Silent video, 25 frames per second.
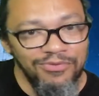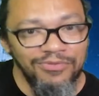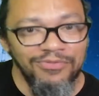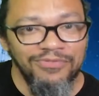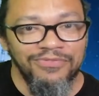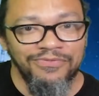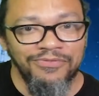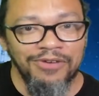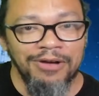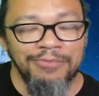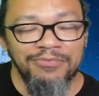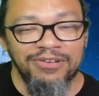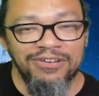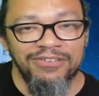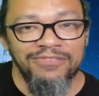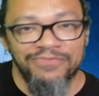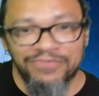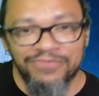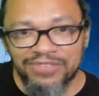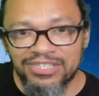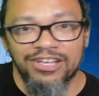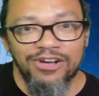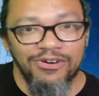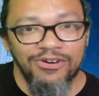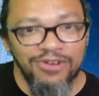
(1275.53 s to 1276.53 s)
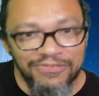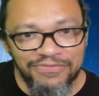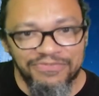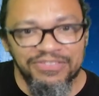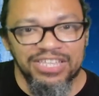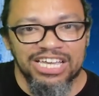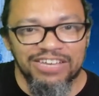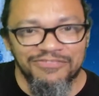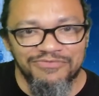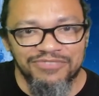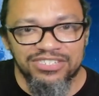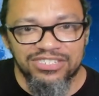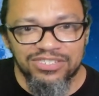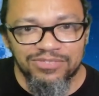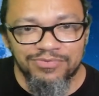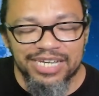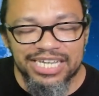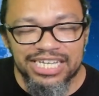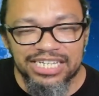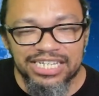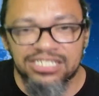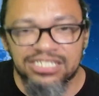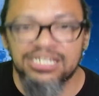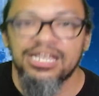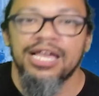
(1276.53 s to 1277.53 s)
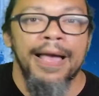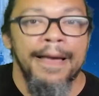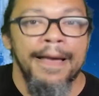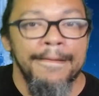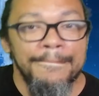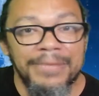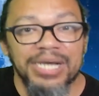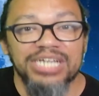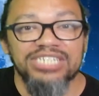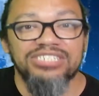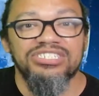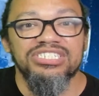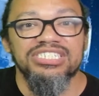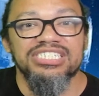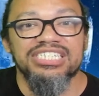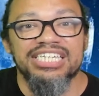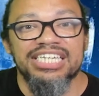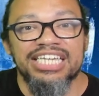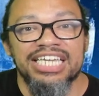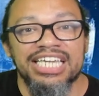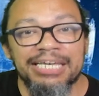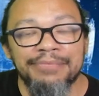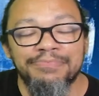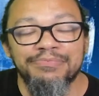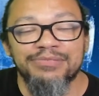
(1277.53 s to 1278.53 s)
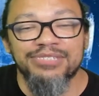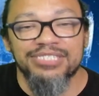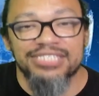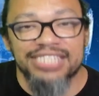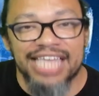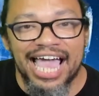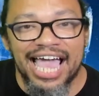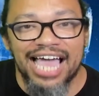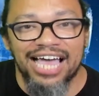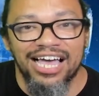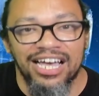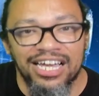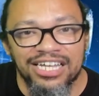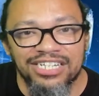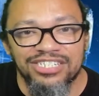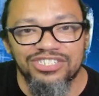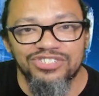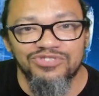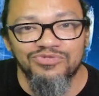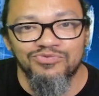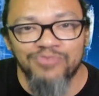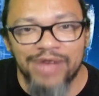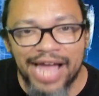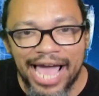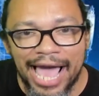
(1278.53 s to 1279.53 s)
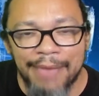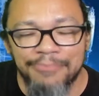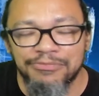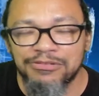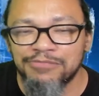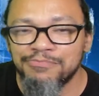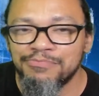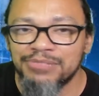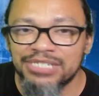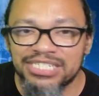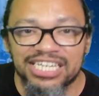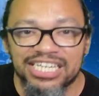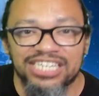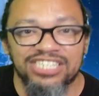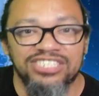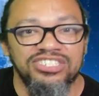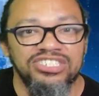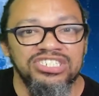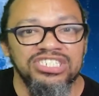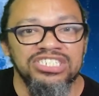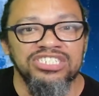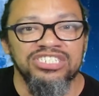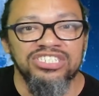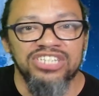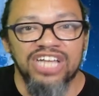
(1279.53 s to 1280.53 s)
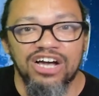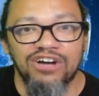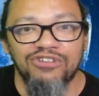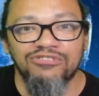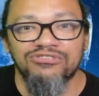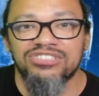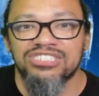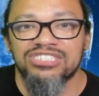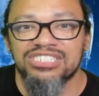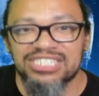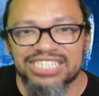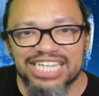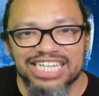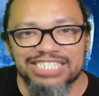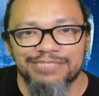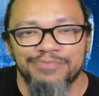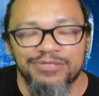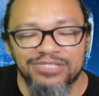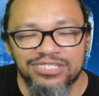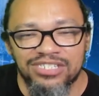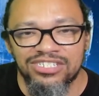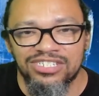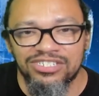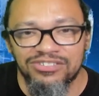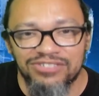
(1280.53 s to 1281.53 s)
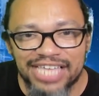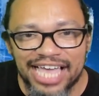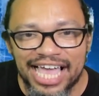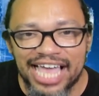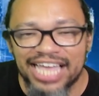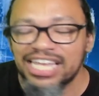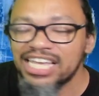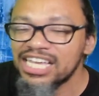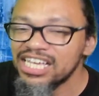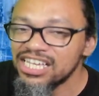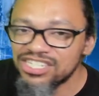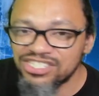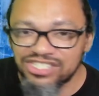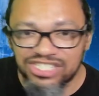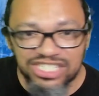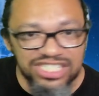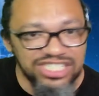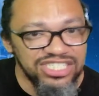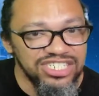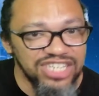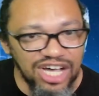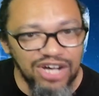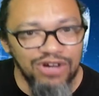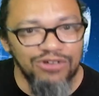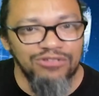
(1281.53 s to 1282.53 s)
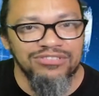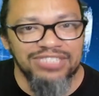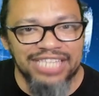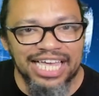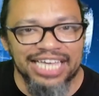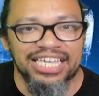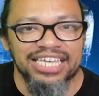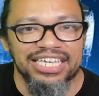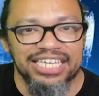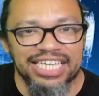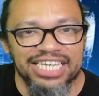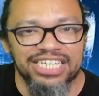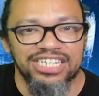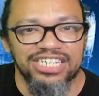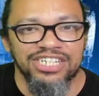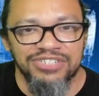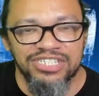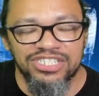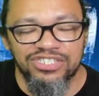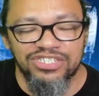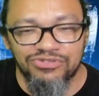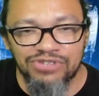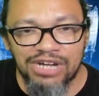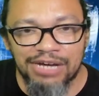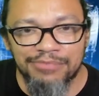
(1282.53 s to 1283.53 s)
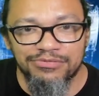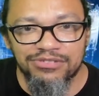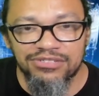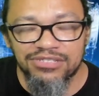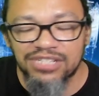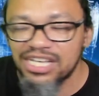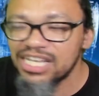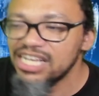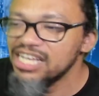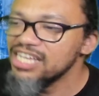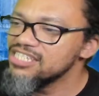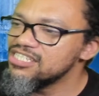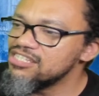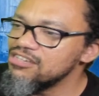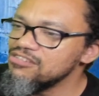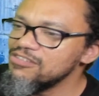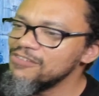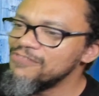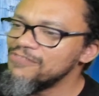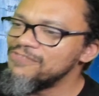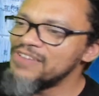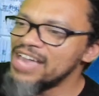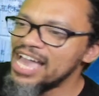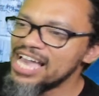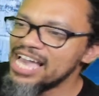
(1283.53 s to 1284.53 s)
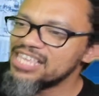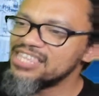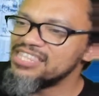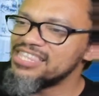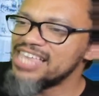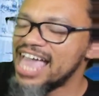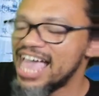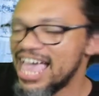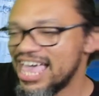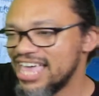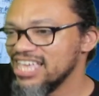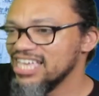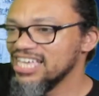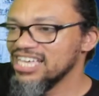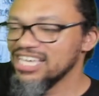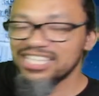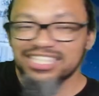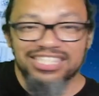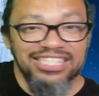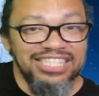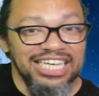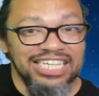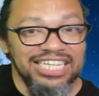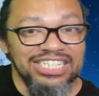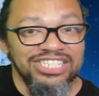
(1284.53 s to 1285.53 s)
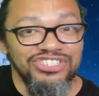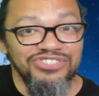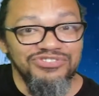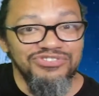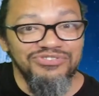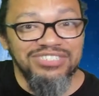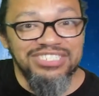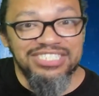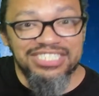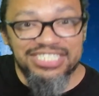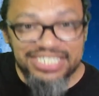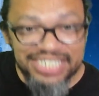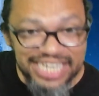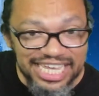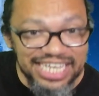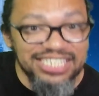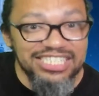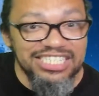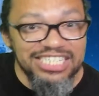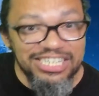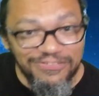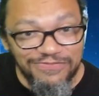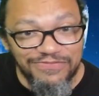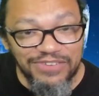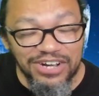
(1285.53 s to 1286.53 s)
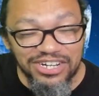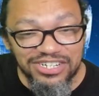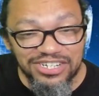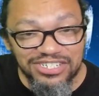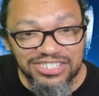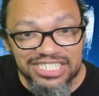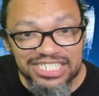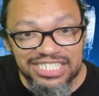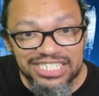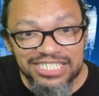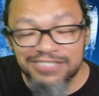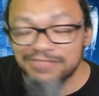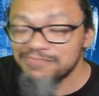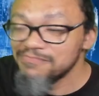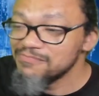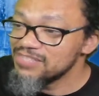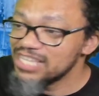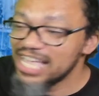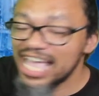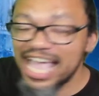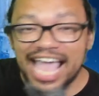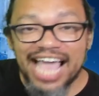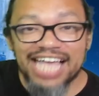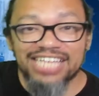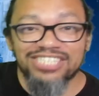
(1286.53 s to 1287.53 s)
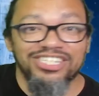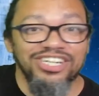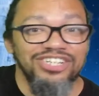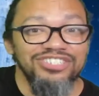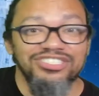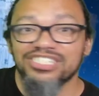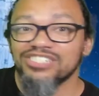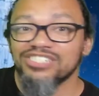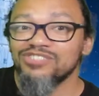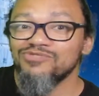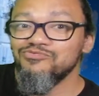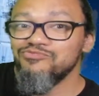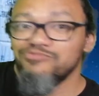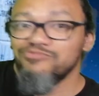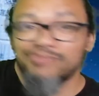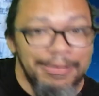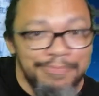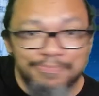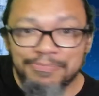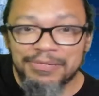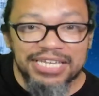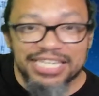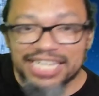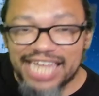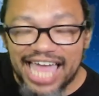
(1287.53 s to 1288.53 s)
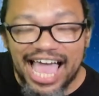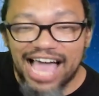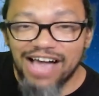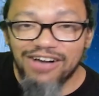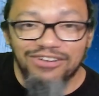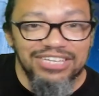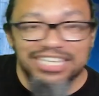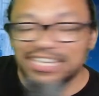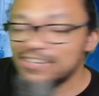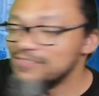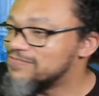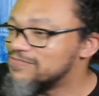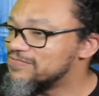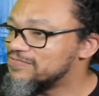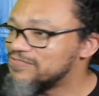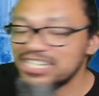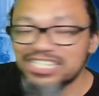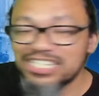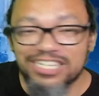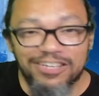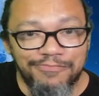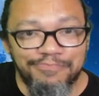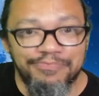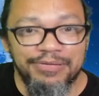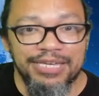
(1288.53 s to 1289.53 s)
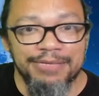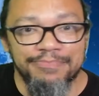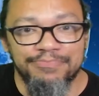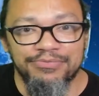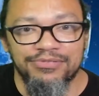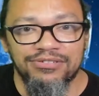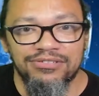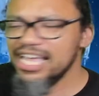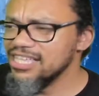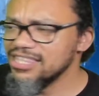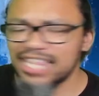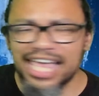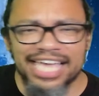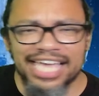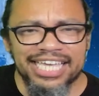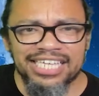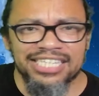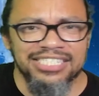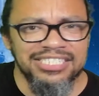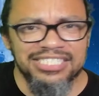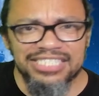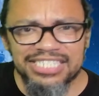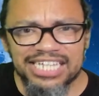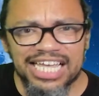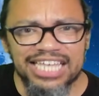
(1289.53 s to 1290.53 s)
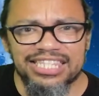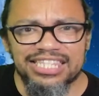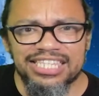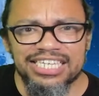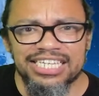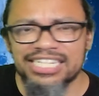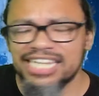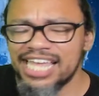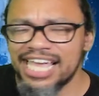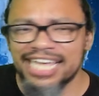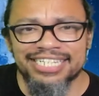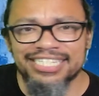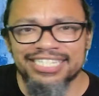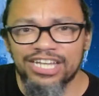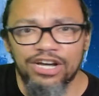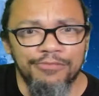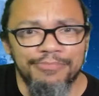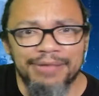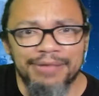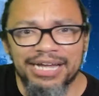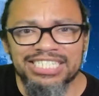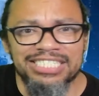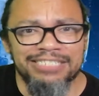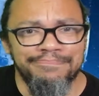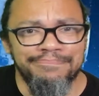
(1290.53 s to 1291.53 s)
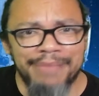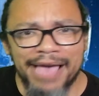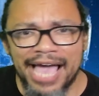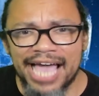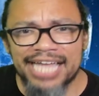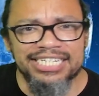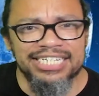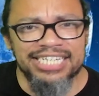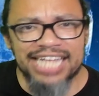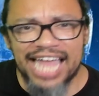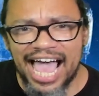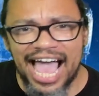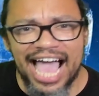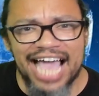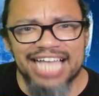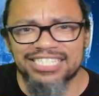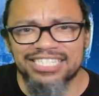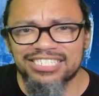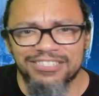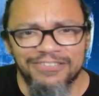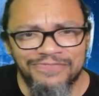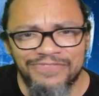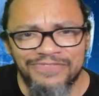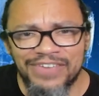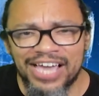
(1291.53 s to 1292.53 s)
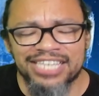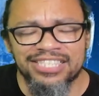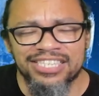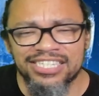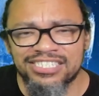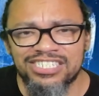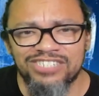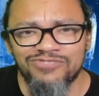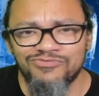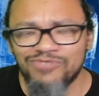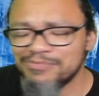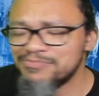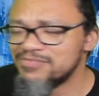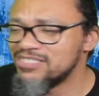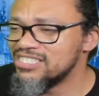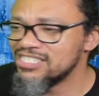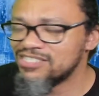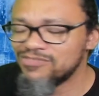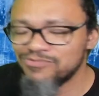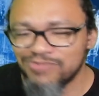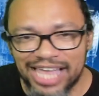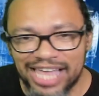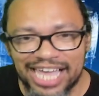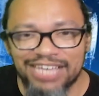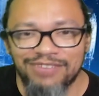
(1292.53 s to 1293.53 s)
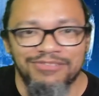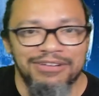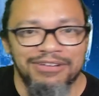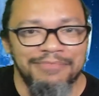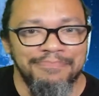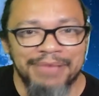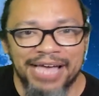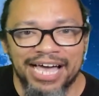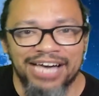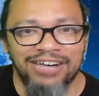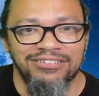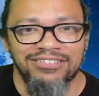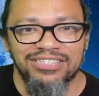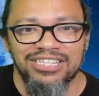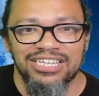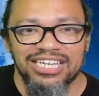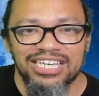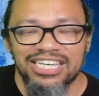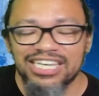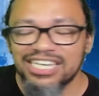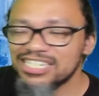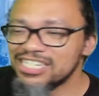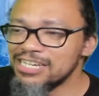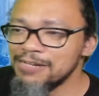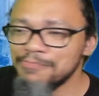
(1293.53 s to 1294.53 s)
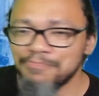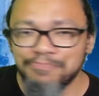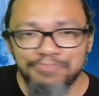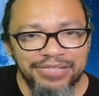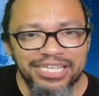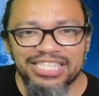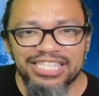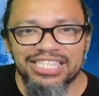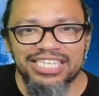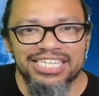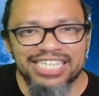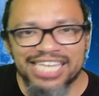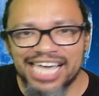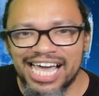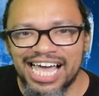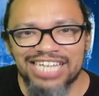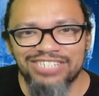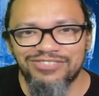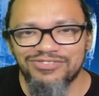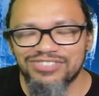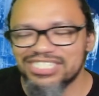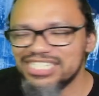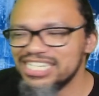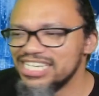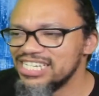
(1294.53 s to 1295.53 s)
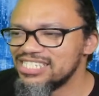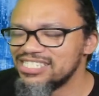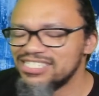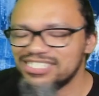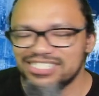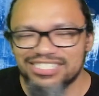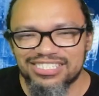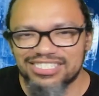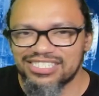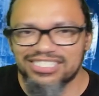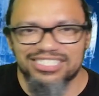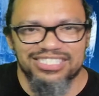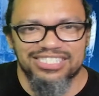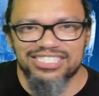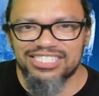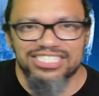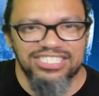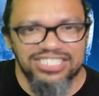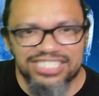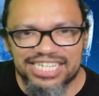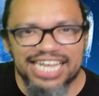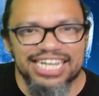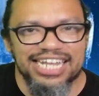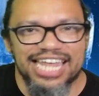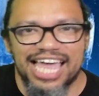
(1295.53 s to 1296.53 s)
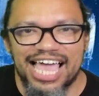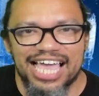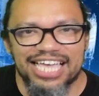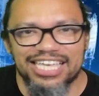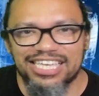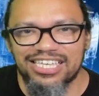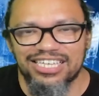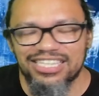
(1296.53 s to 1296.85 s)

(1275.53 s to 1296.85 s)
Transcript: from a flick of a switch, but she keeps that under wraps because she knows she's not supposed to do that. She knows that can get her in trouble. So the fact that the new Disney version has her just whipping it out in front of people like it's nothing, and nobody's batting an eye to the fact that she whipped this light whip out, completely contradicts the Jedi